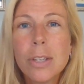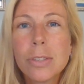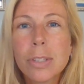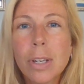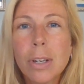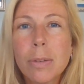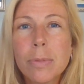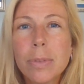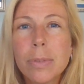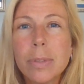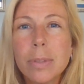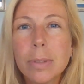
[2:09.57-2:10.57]
So
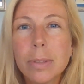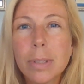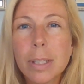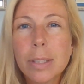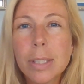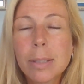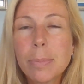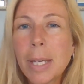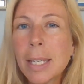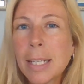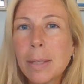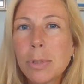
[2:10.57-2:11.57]
this
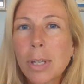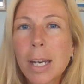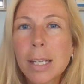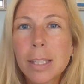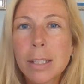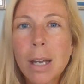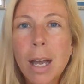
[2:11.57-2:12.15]
man named Jonathan